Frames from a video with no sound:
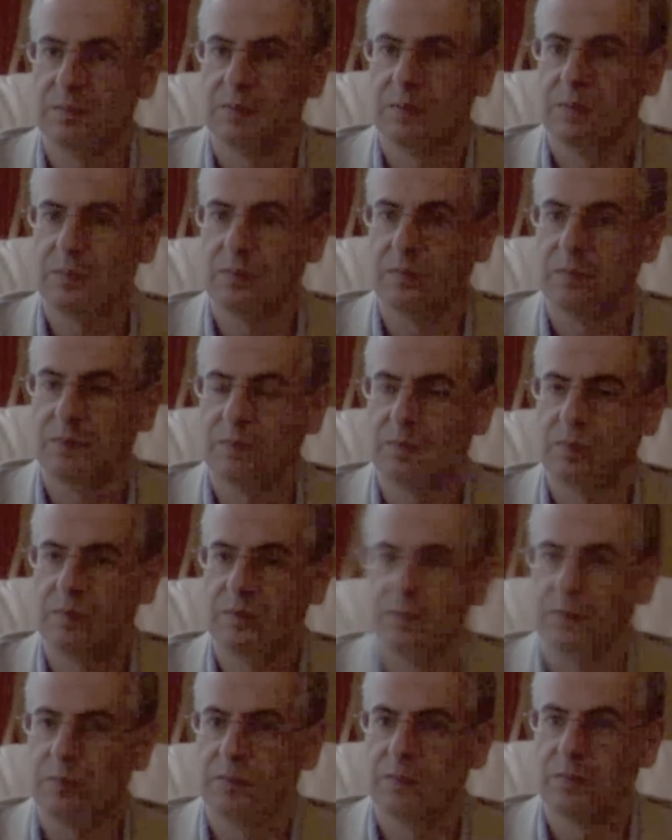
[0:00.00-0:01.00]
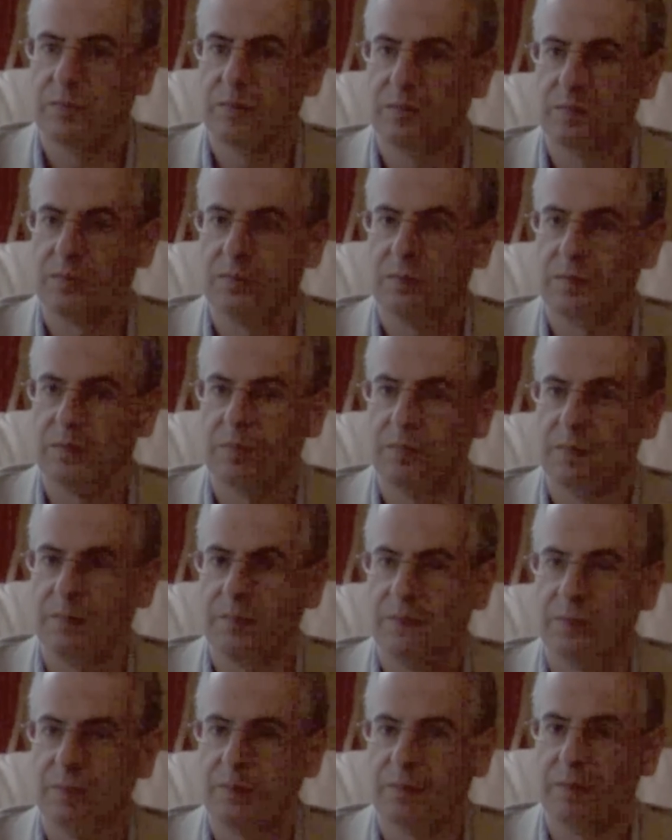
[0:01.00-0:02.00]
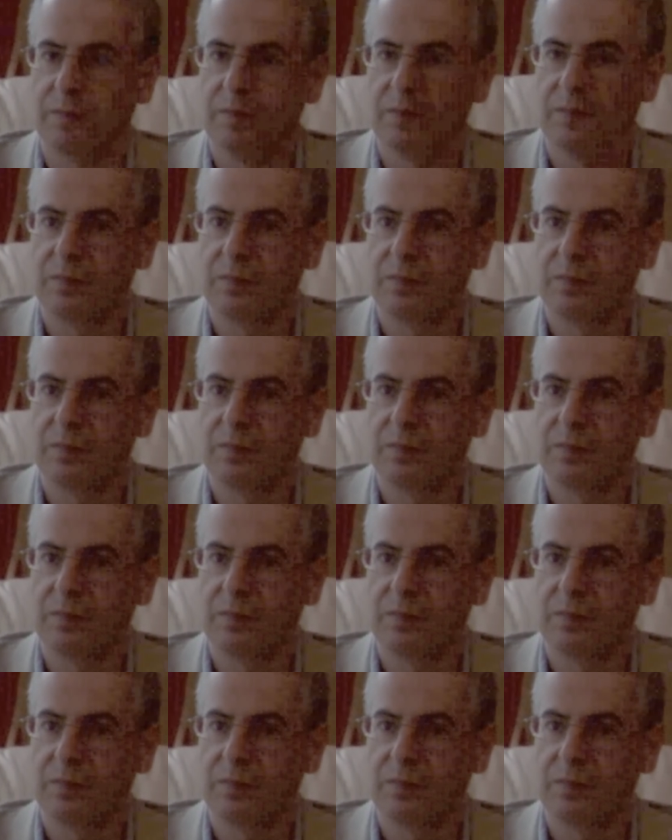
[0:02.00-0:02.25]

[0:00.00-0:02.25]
And did you want to elaborate